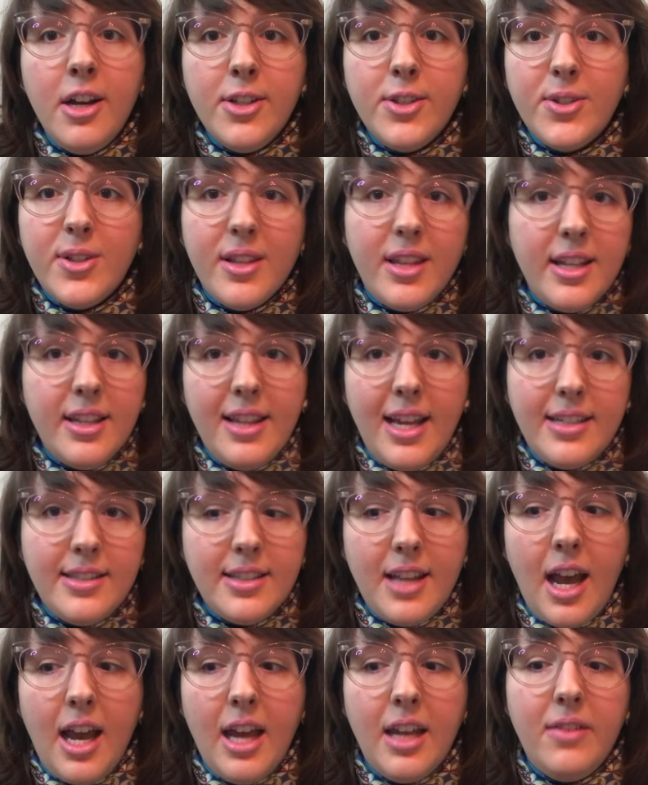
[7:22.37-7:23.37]
So then that's
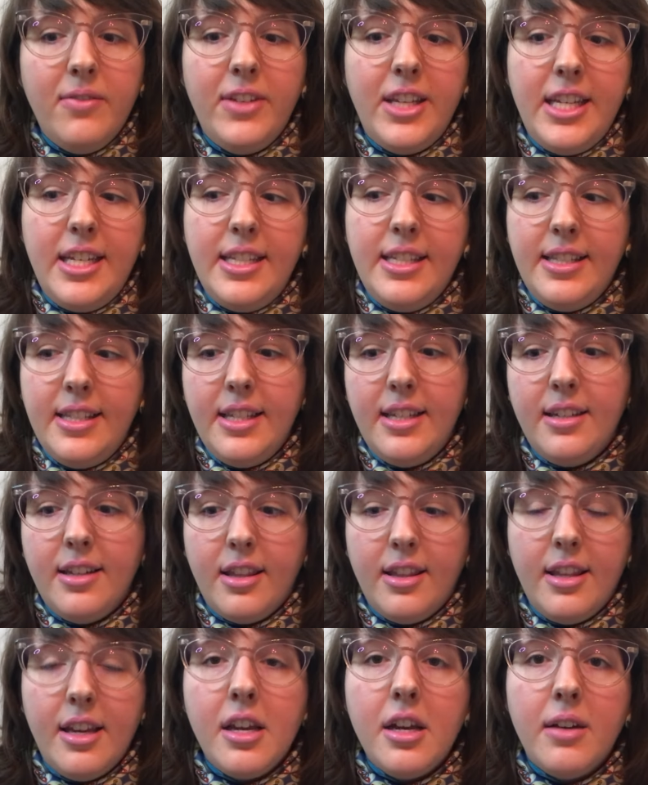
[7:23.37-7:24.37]
kind of easy to
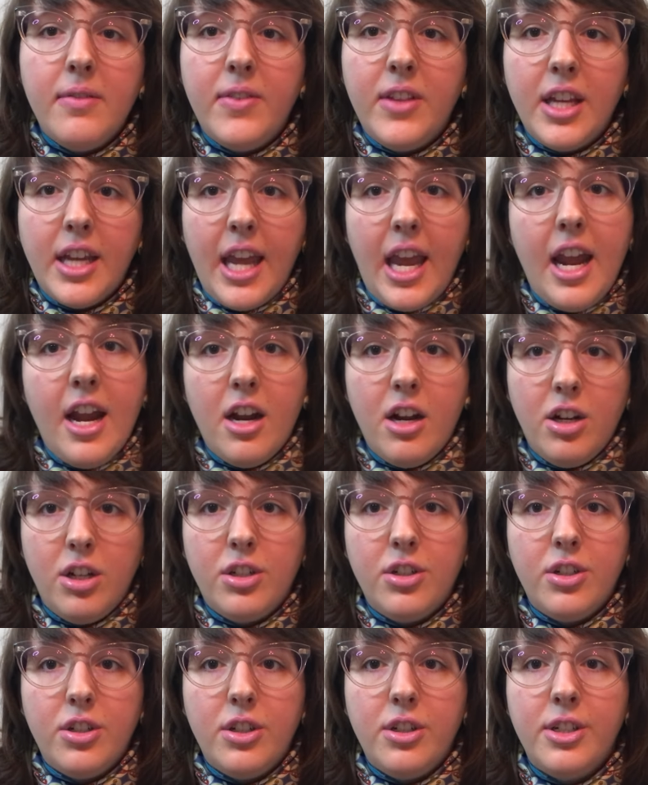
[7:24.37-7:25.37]
think of the
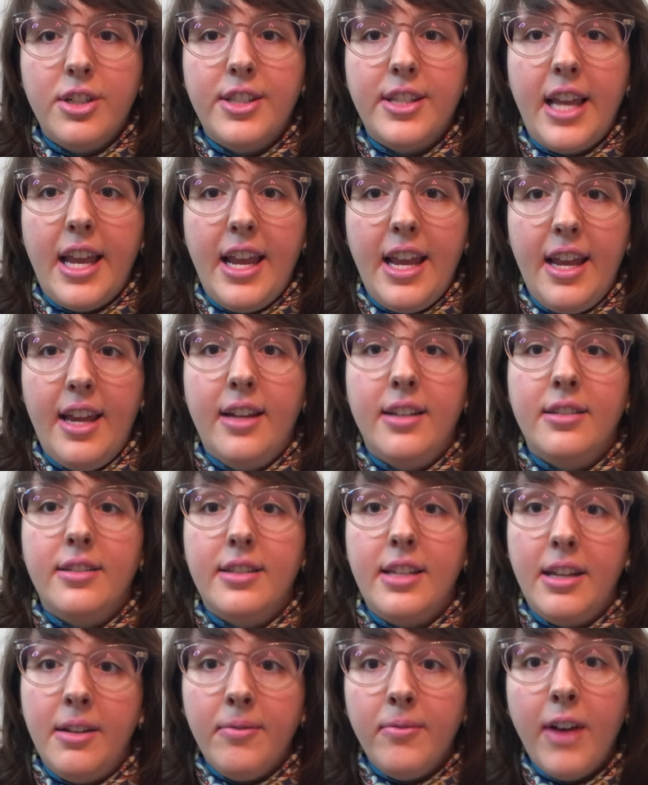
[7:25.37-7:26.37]
characters and
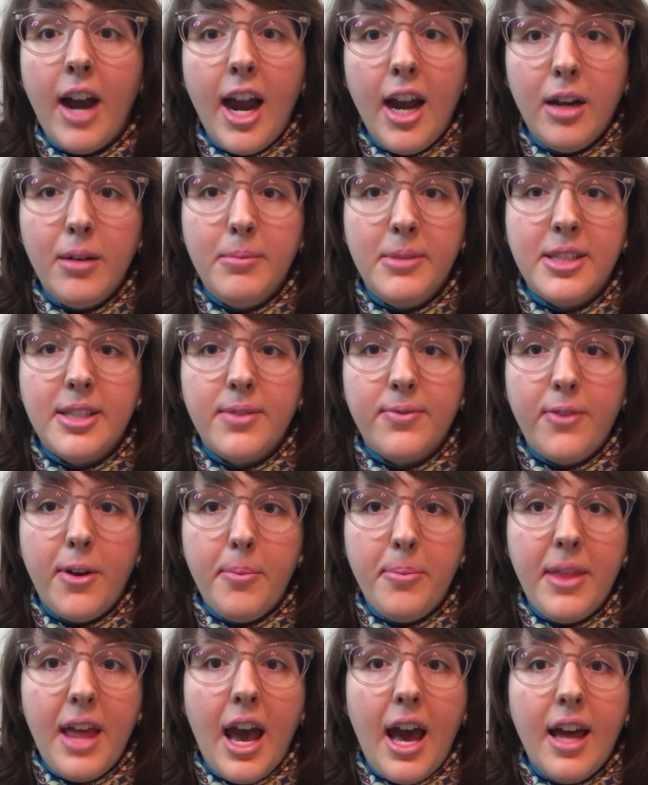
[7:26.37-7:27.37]
environments from
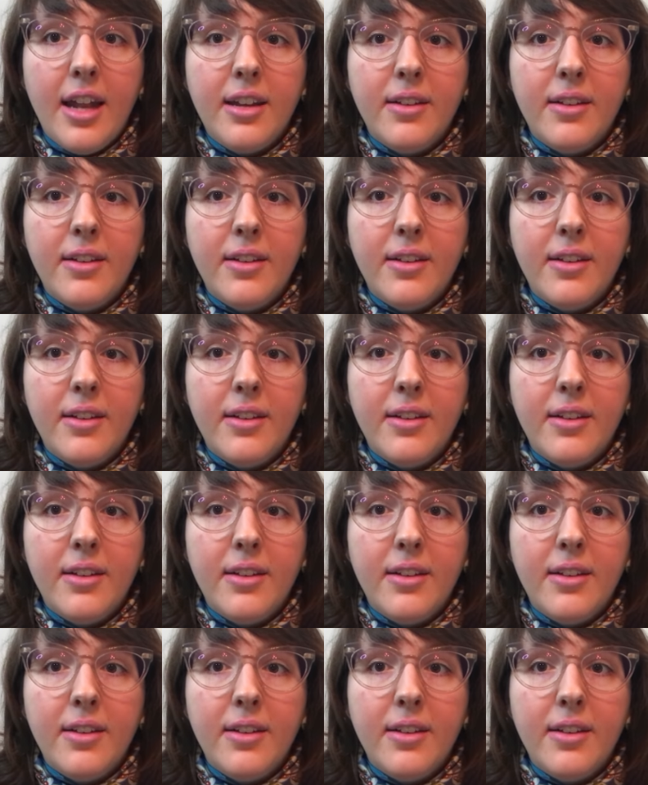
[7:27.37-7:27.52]
that.